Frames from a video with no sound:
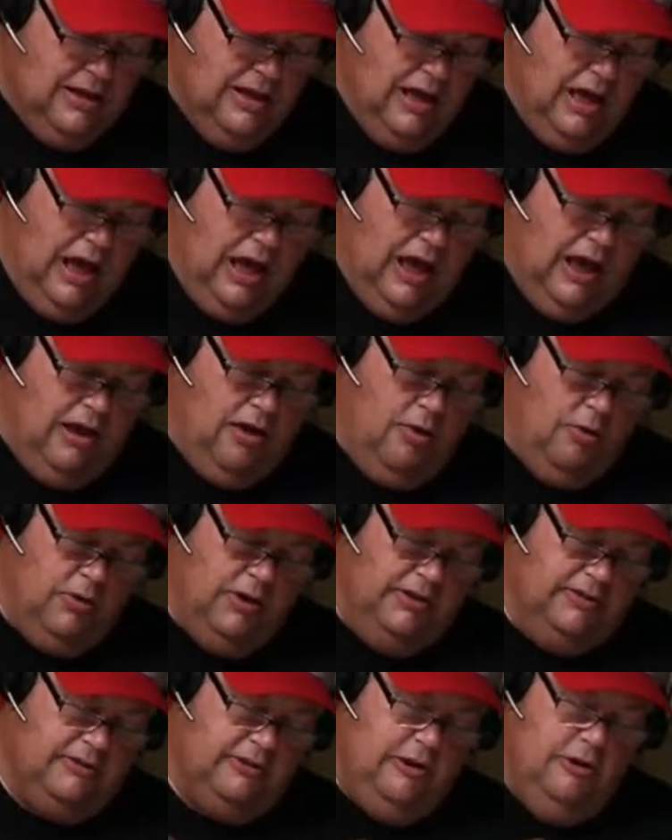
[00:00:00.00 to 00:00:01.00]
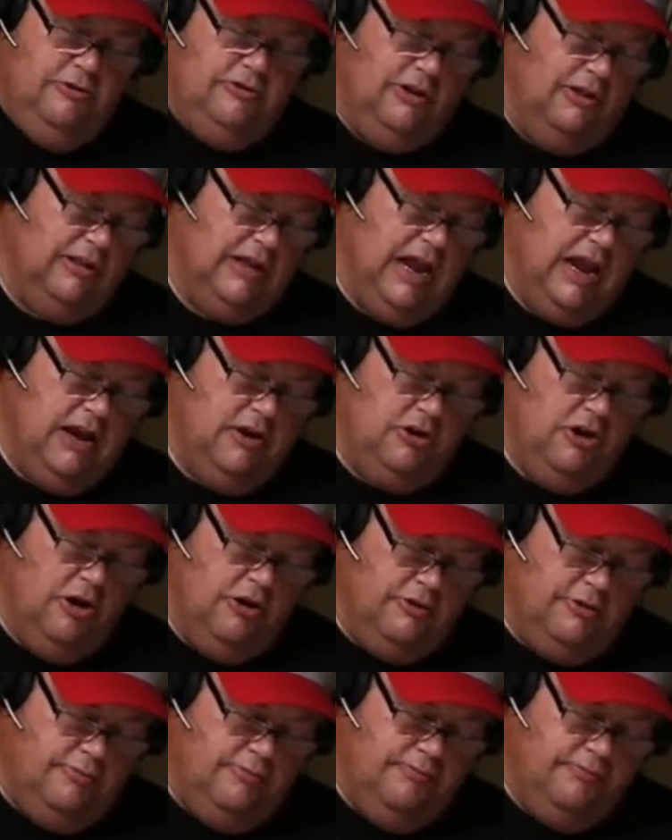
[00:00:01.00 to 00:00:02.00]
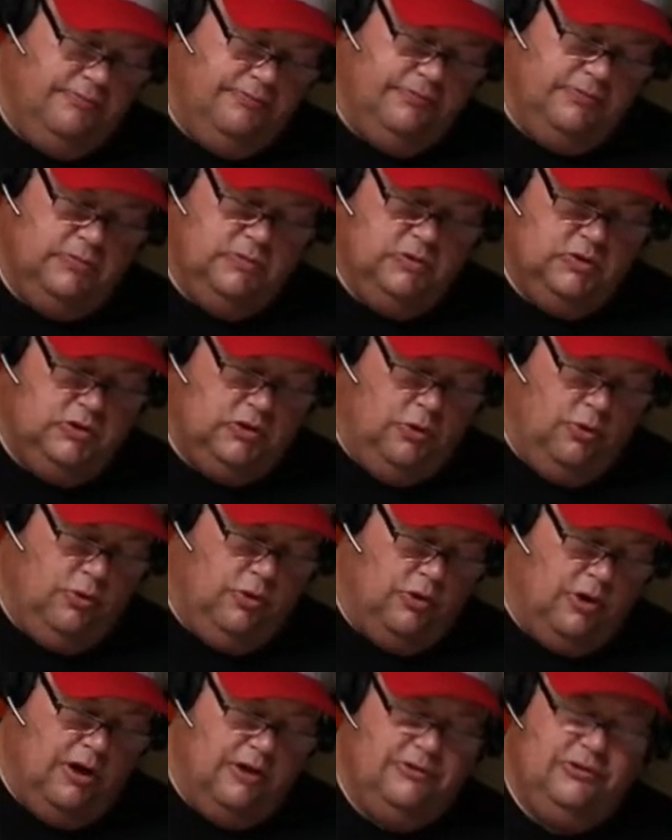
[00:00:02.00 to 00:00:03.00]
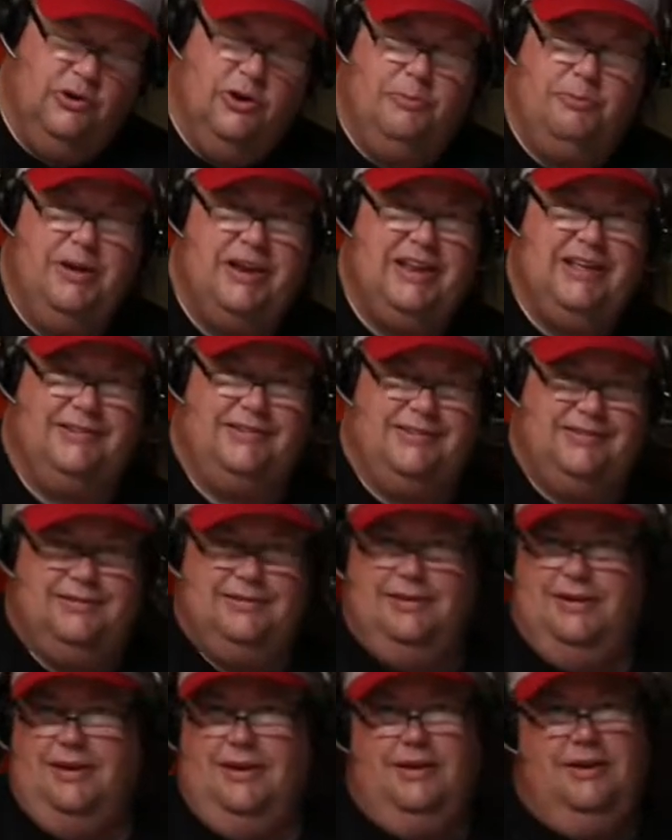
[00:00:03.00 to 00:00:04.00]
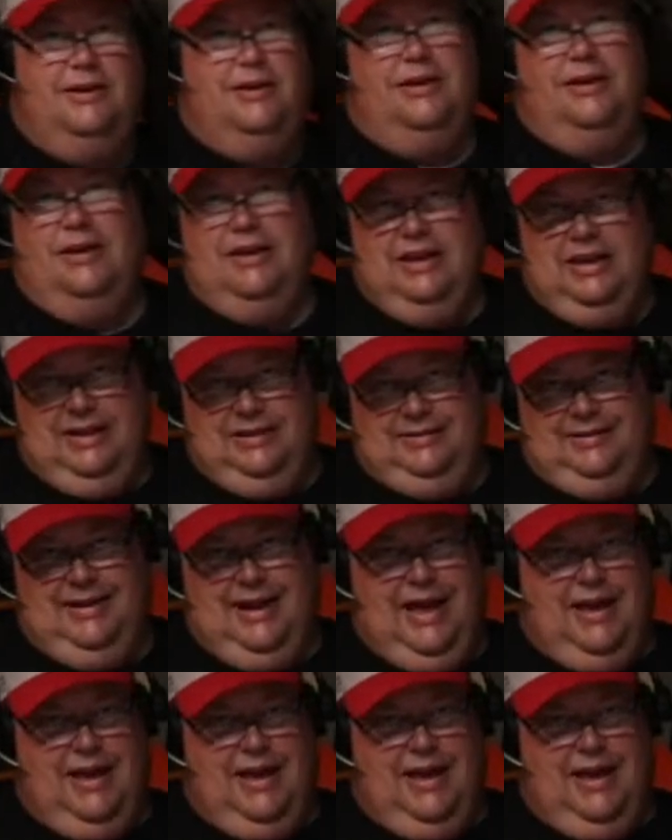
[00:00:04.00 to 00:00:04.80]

I always use a lanyard to hold on to it, but it's not